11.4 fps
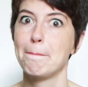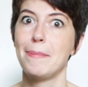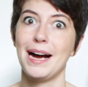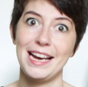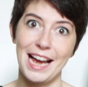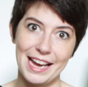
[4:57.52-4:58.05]

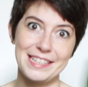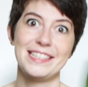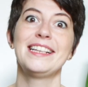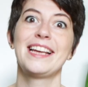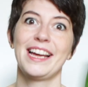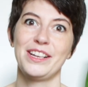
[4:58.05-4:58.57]
but I
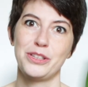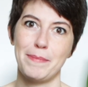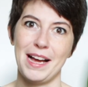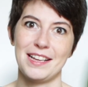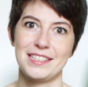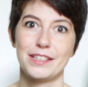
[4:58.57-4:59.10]
did get it to
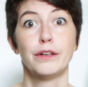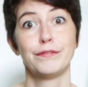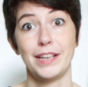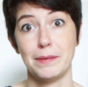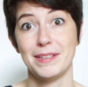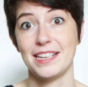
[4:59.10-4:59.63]
pass the
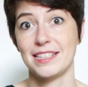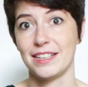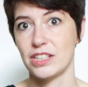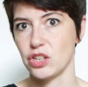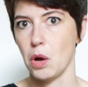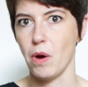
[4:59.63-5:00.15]
flame test and
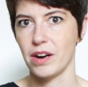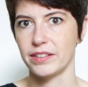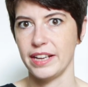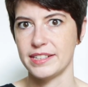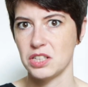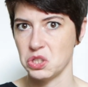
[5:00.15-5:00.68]
the saltwater
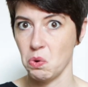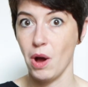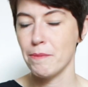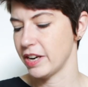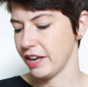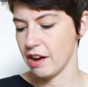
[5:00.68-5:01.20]
test, so
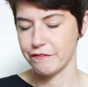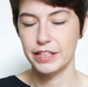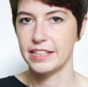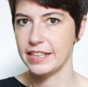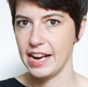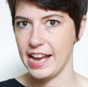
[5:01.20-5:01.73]
I'm very confident that I